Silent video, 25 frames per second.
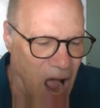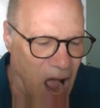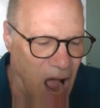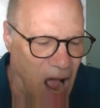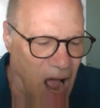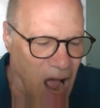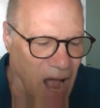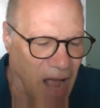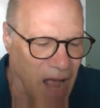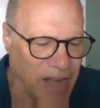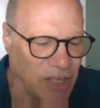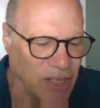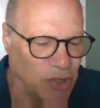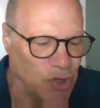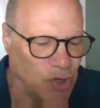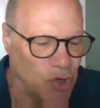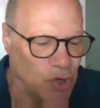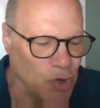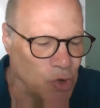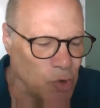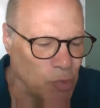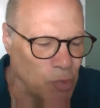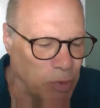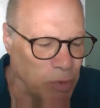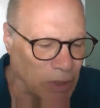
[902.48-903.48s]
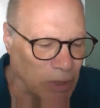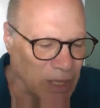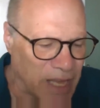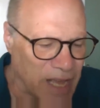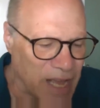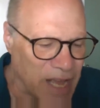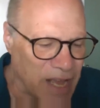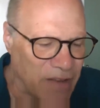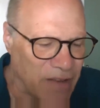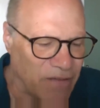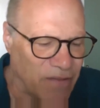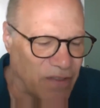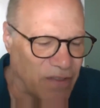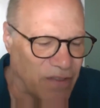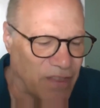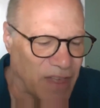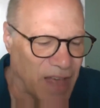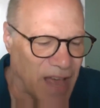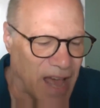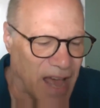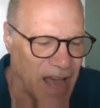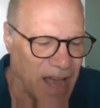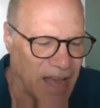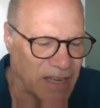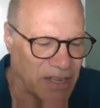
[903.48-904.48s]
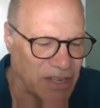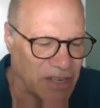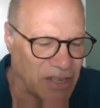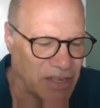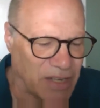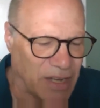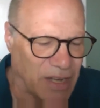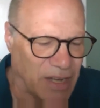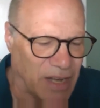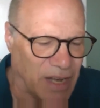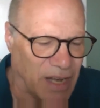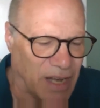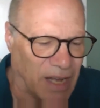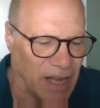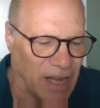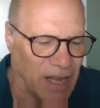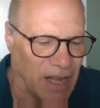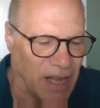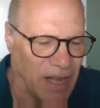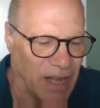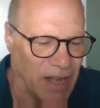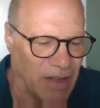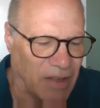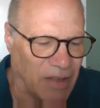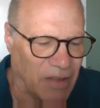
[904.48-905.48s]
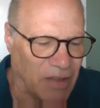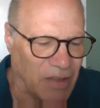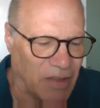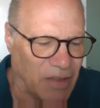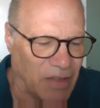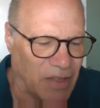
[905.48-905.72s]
I do believe that uh,